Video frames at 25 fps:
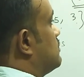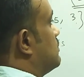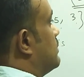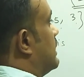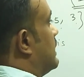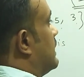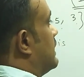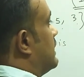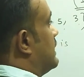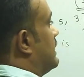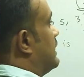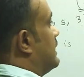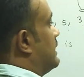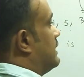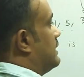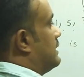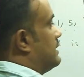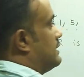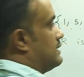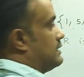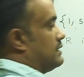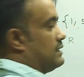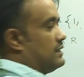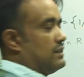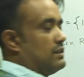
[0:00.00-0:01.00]
A.
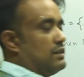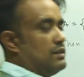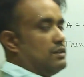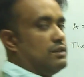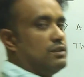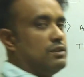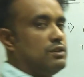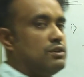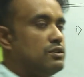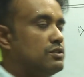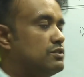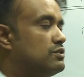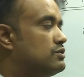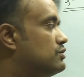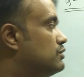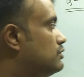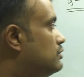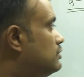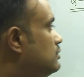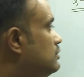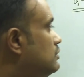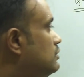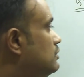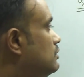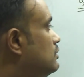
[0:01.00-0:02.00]

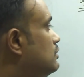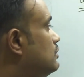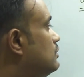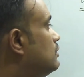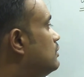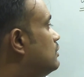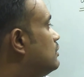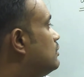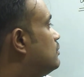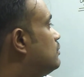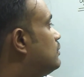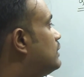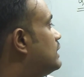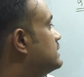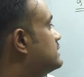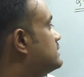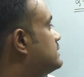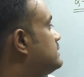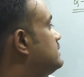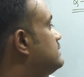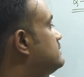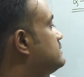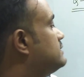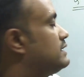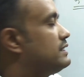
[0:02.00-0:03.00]
So what
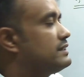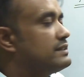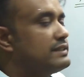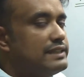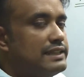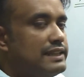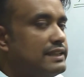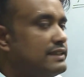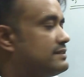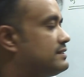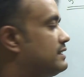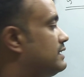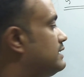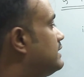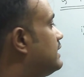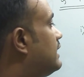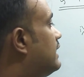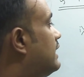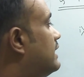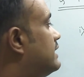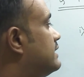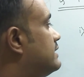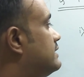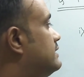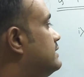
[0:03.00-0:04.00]
is the relation
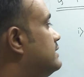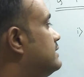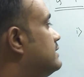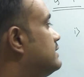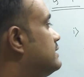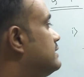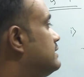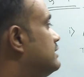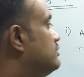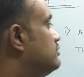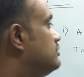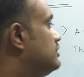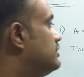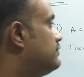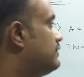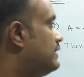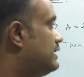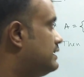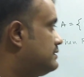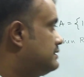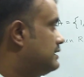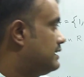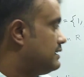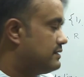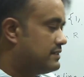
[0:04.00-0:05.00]
R?
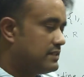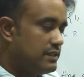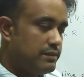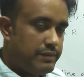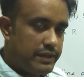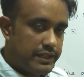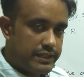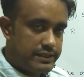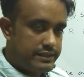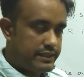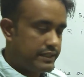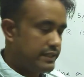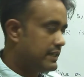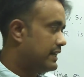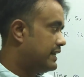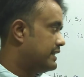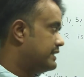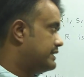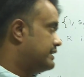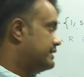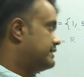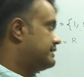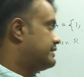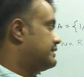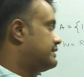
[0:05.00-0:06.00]
Universal, symmetric,
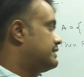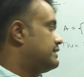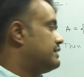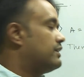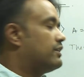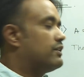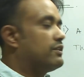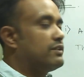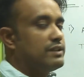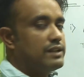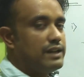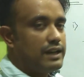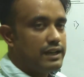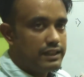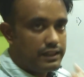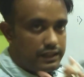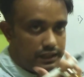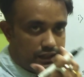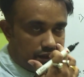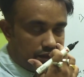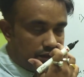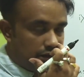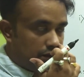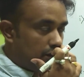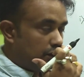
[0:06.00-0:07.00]
identity or null?
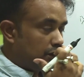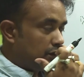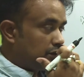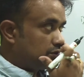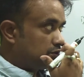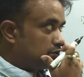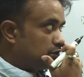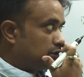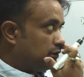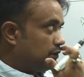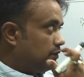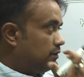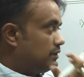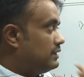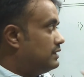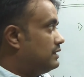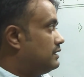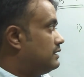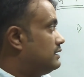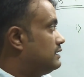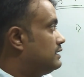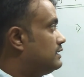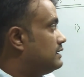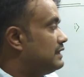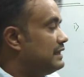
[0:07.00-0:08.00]
So
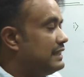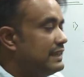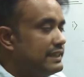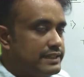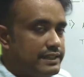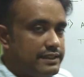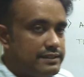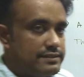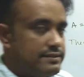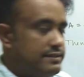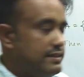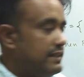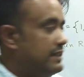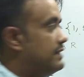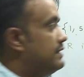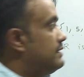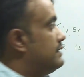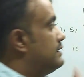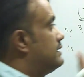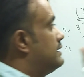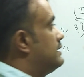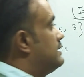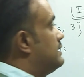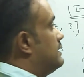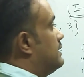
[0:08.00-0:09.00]
let us see
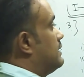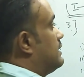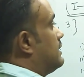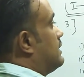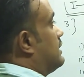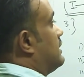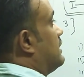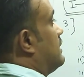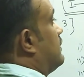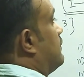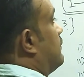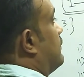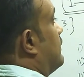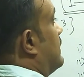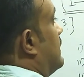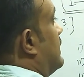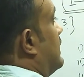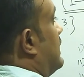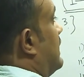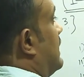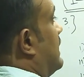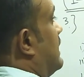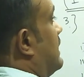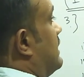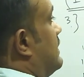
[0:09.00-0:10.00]
if
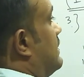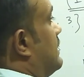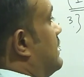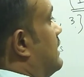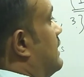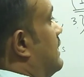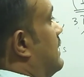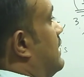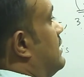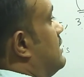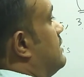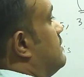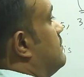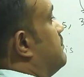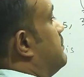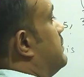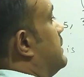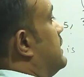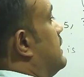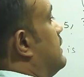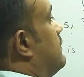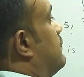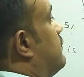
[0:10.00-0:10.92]
A and B